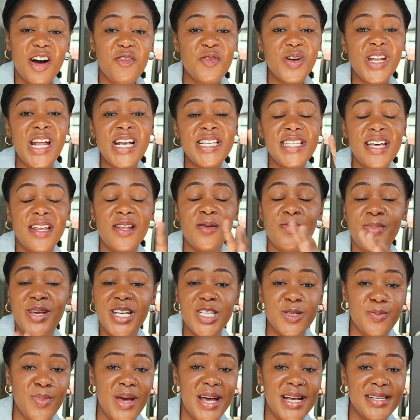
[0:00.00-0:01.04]
Now when I say the
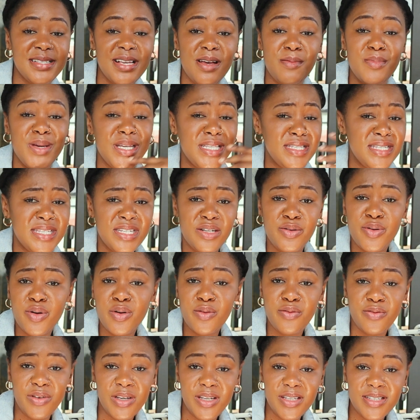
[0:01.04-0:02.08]
best banks, I mean
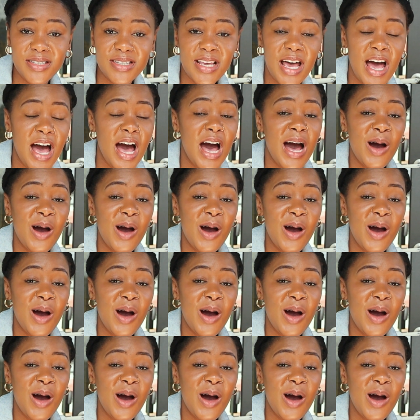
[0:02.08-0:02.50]
zero fees.